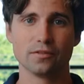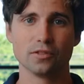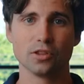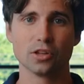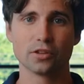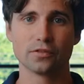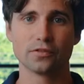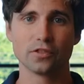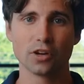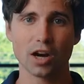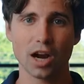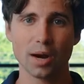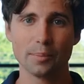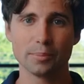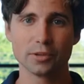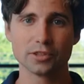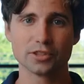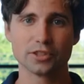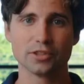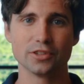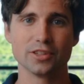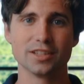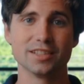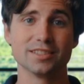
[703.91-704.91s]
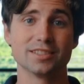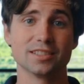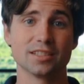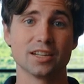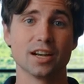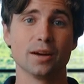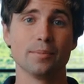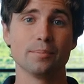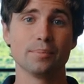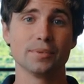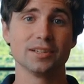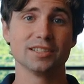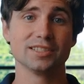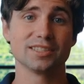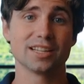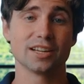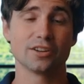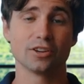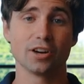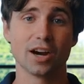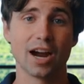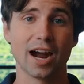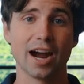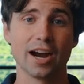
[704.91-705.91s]
Look for opportunities in companies that
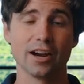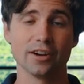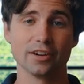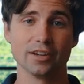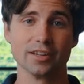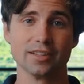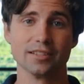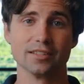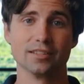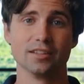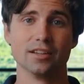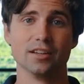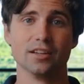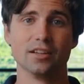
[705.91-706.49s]
are hiring.